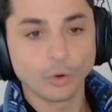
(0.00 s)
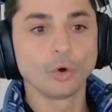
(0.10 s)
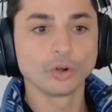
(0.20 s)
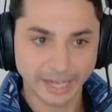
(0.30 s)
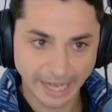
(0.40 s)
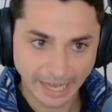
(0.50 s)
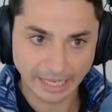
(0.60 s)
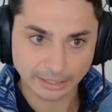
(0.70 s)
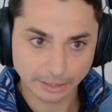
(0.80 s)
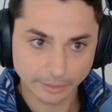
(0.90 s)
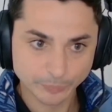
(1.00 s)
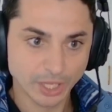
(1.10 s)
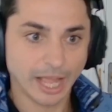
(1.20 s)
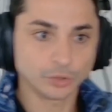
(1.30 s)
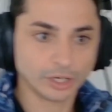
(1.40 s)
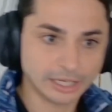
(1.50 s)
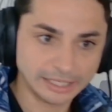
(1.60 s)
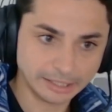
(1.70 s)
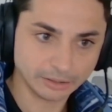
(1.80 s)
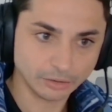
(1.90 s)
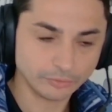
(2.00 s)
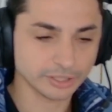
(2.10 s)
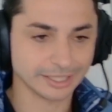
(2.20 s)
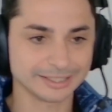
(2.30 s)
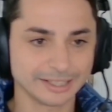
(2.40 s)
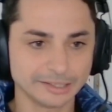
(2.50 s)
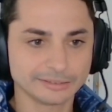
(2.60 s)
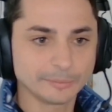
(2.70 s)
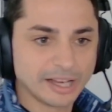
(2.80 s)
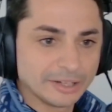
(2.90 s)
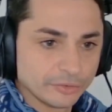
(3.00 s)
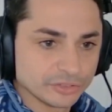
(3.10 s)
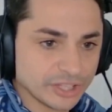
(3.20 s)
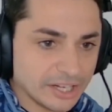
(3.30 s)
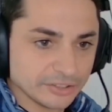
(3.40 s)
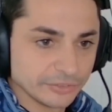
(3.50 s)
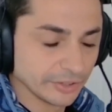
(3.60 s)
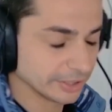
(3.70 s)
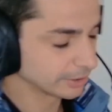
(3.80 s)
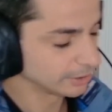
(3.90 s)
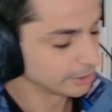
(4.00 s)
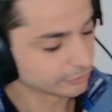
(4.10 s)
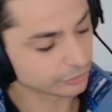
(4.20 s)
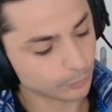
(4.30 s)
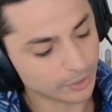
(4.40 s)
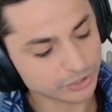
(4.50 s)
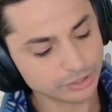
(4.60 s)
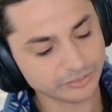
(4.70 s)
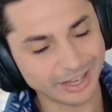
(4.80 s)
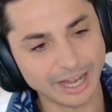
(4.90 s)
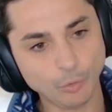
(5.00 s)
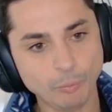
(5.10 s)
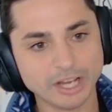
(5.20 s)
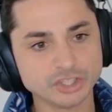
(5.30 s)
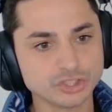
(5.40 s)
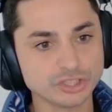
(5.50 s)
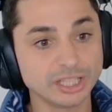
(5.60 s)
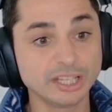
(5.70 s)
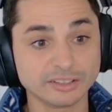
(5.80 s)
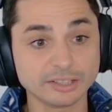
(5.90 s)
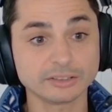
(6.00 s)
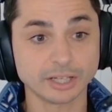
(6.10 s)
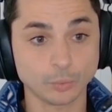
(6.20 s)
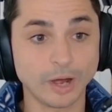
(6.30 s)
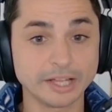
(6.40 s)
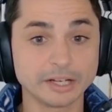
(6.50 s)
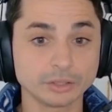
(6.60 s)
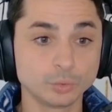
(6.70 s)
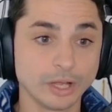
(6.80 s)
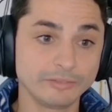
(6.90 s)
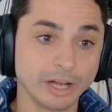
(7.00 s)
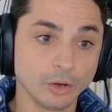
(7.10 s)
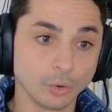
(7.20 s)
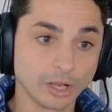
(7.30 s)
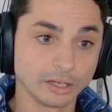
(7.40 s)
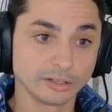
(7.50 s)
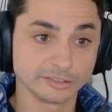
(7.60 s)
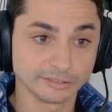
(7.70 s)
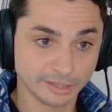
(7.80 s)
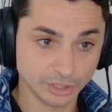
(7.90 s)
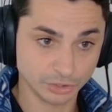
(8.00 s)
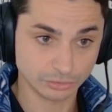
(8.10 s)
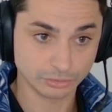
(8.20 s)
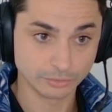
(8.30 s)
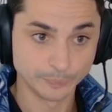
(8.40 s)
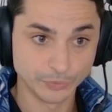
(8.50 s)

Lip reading: all the hand and you're clicking over there is some kind of transfer, right? So the question is, how much is it required to have a local sensation